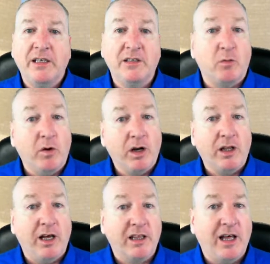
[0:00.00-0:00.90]
Doesn't work
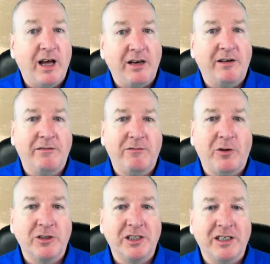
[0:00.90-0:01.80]
like that,
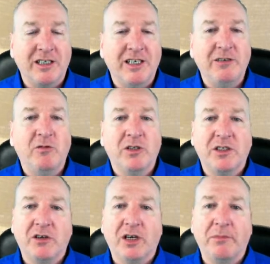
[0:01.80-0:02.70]
unfortunately. We're
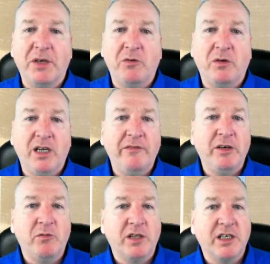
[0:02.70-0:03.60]
still going to be
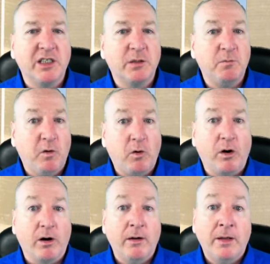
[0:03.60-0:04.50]
living with this
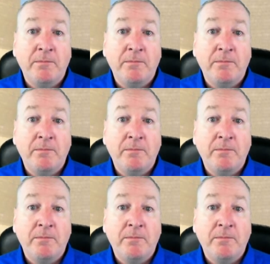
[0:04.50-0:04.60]
for,